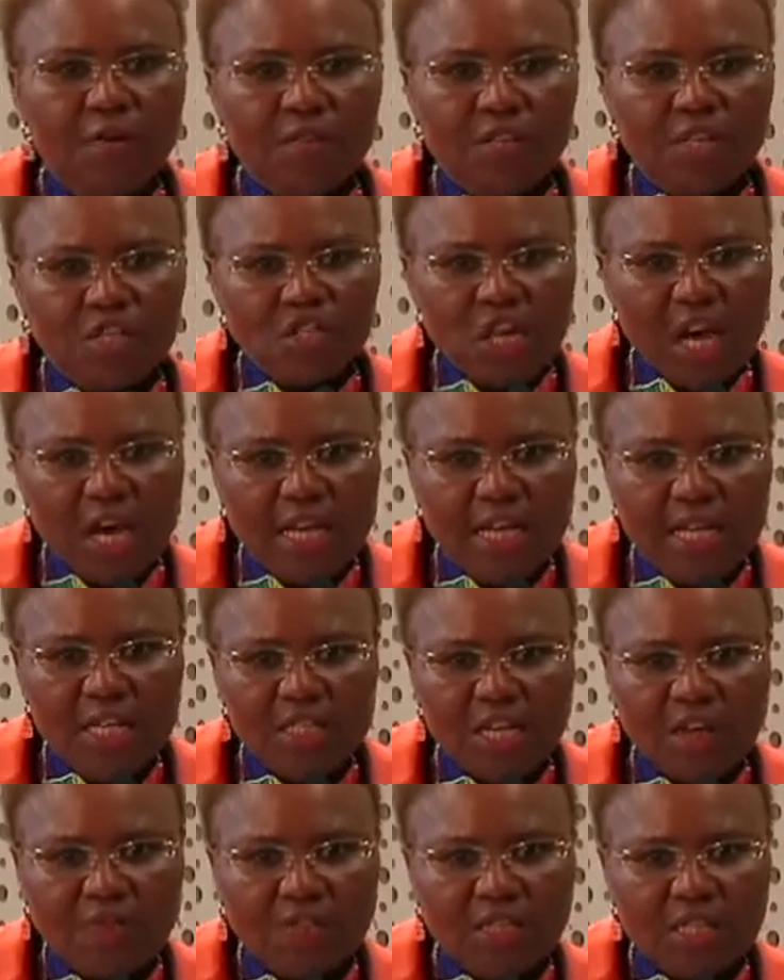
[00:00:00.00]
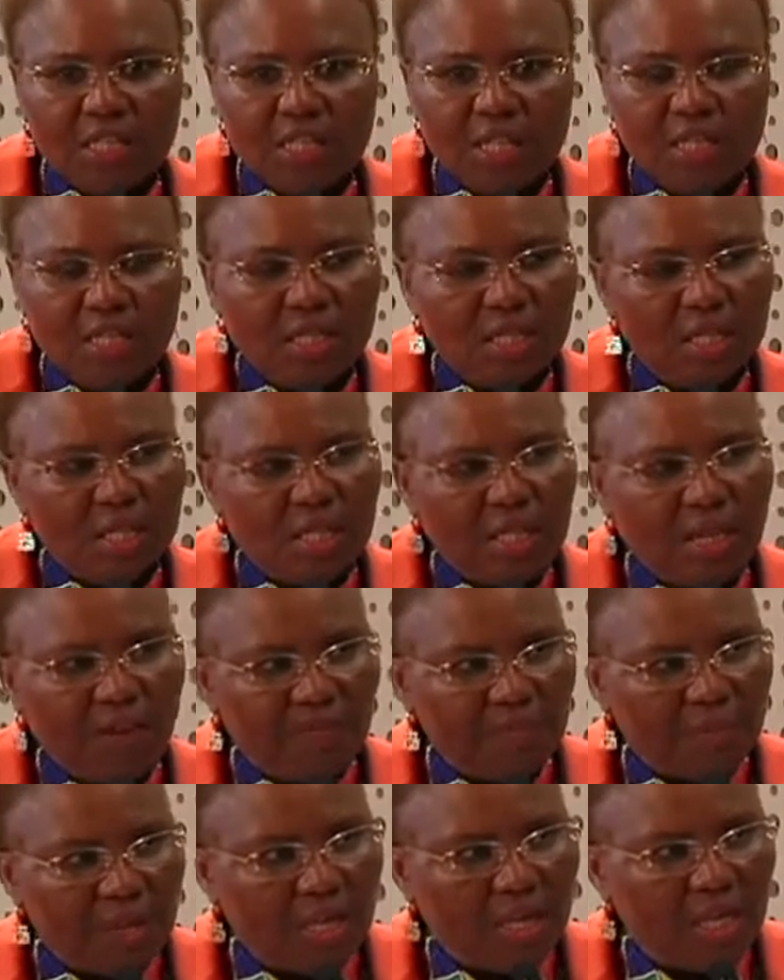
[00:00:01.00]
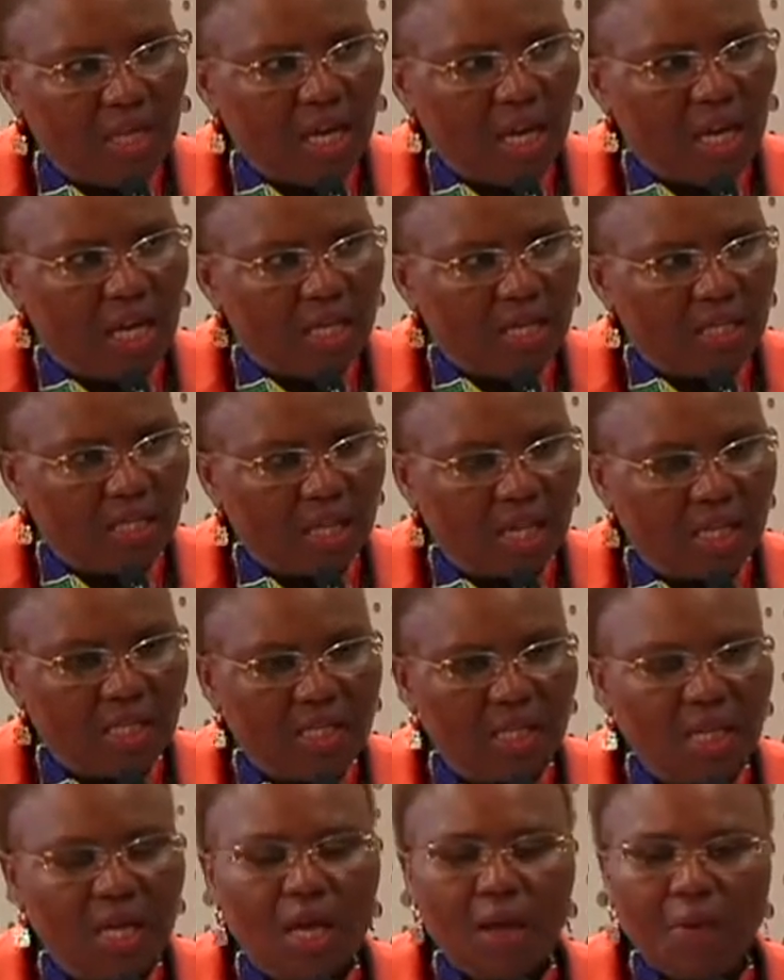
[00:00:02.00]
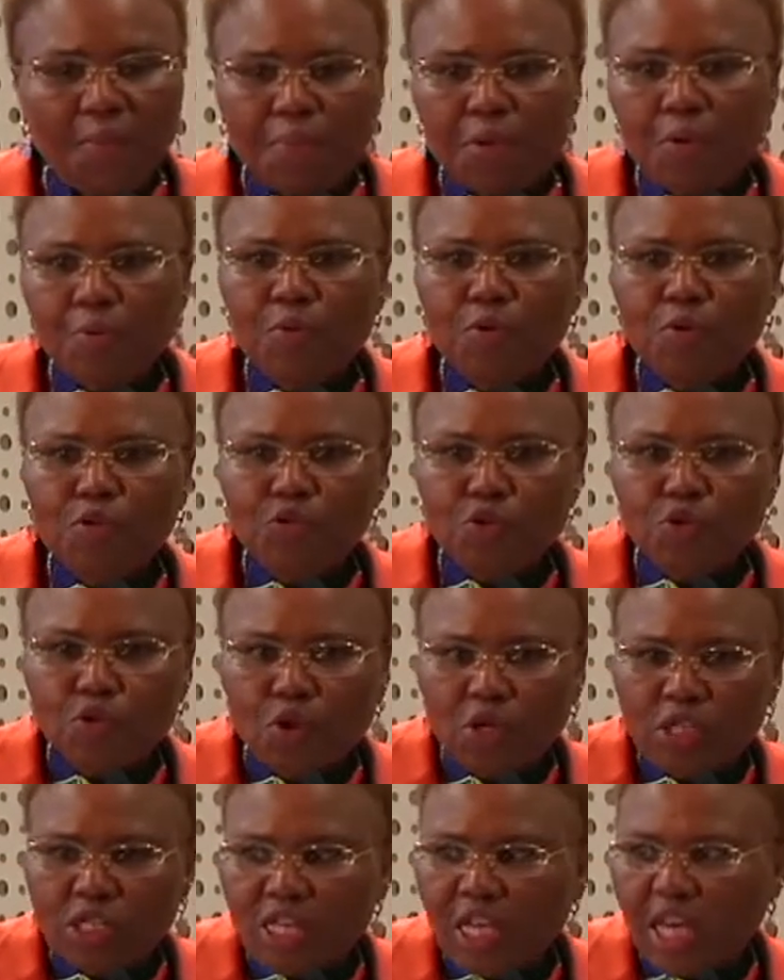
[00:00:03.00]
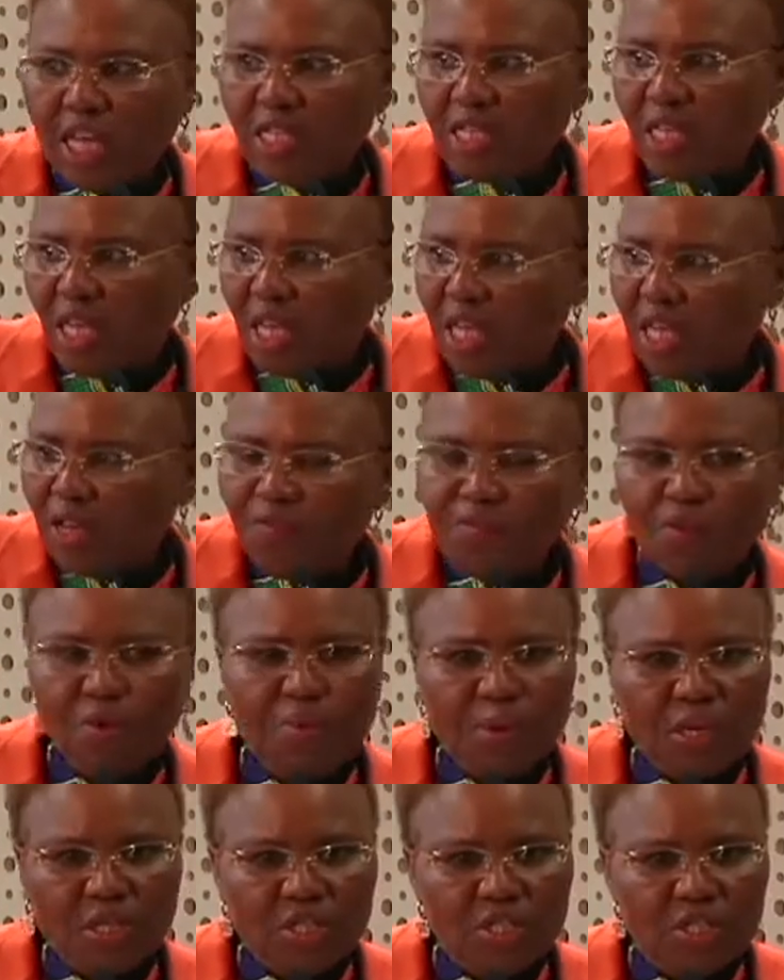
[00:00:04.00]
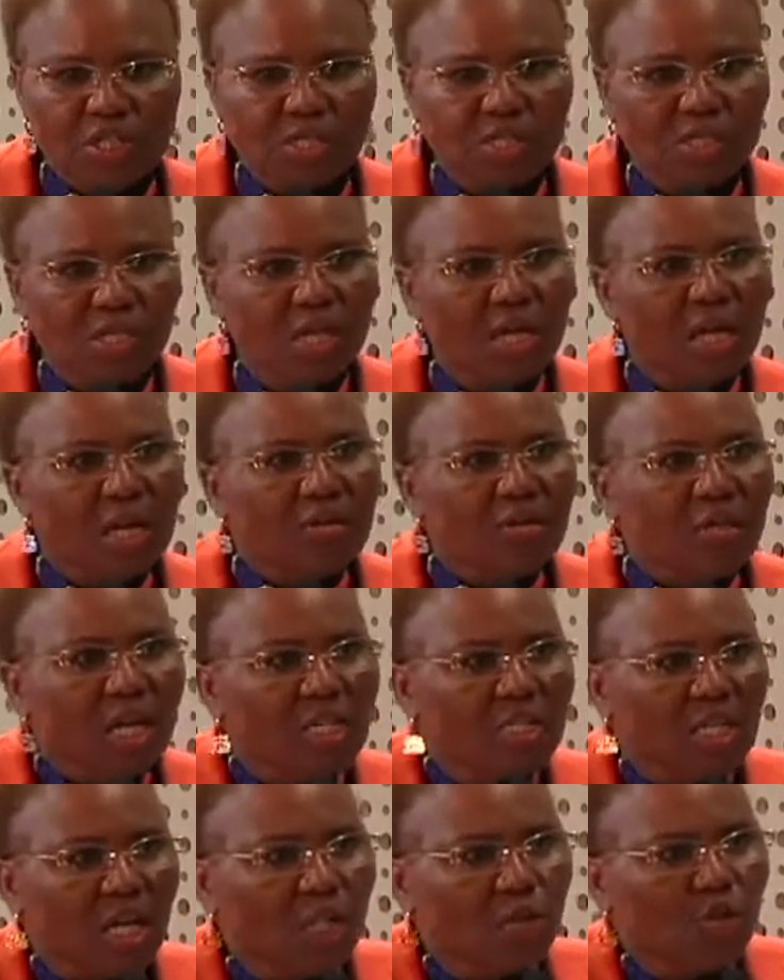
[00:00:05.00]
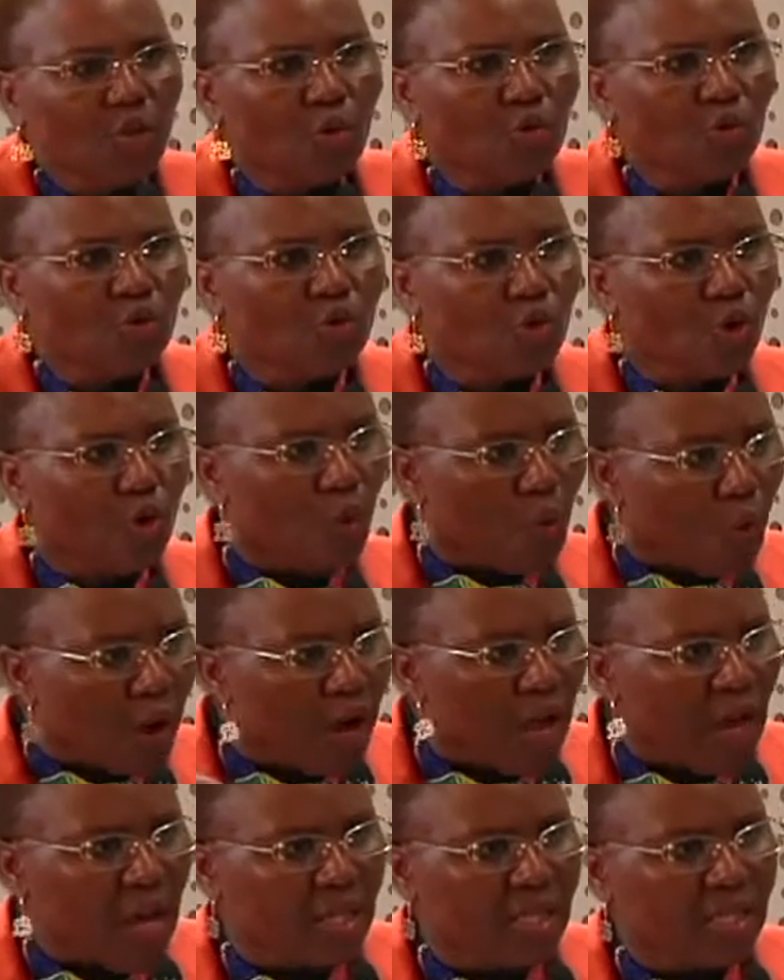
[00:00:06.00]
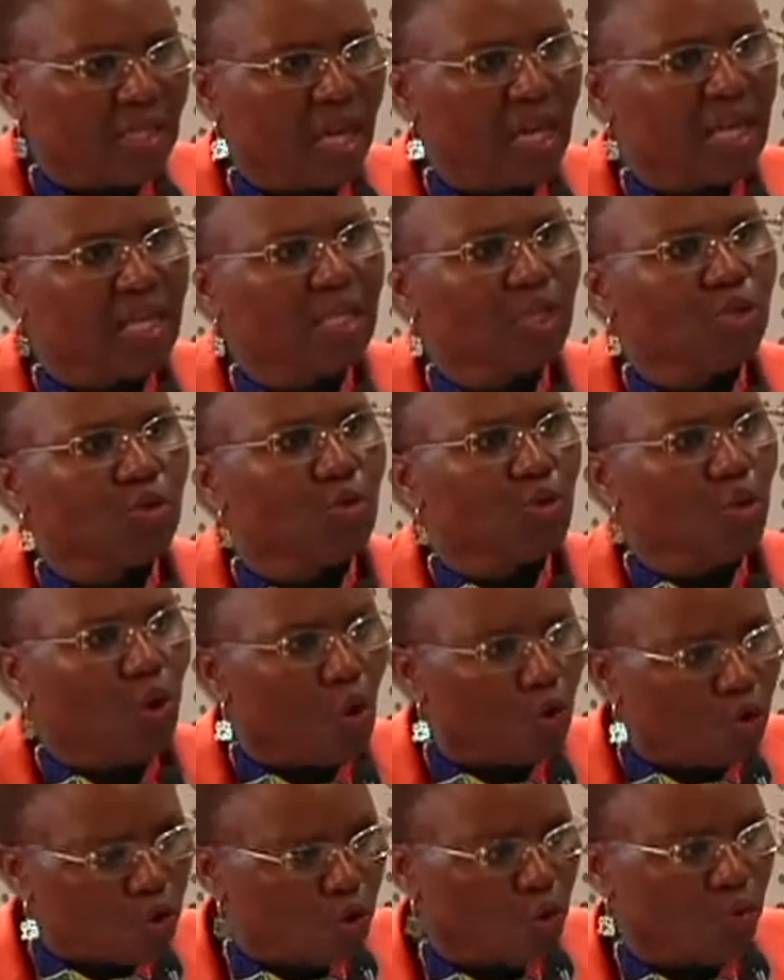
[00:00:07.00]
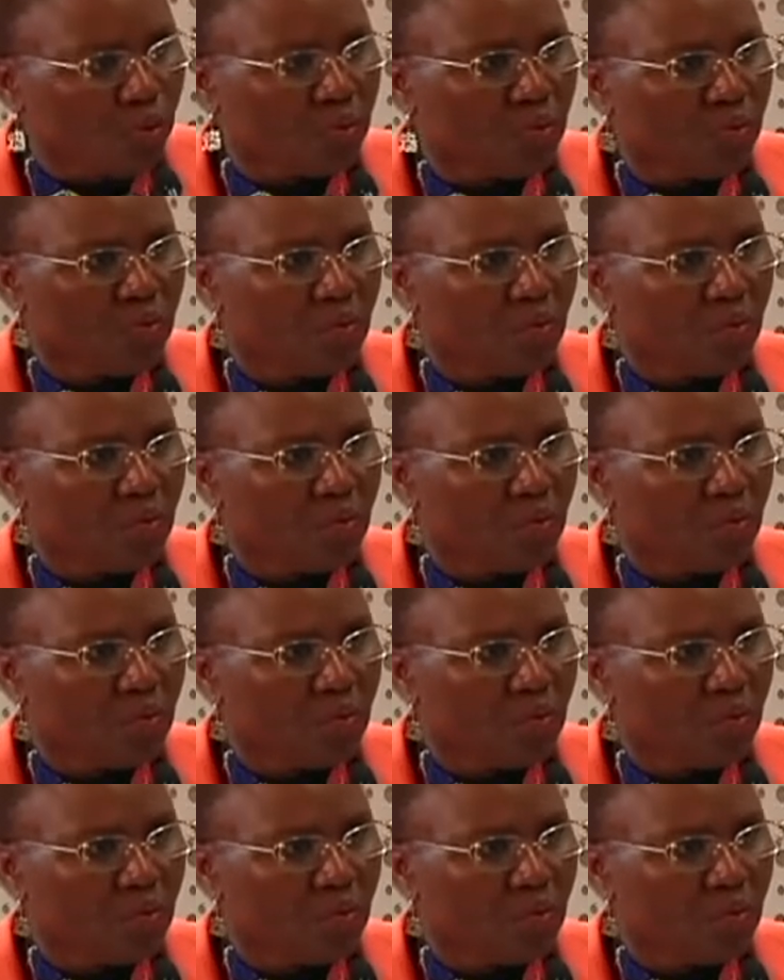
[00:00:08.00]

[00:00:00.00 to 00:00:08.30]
The challenge I've seen since I've been here is that people do not get the information. They just don't know where exactly to go to.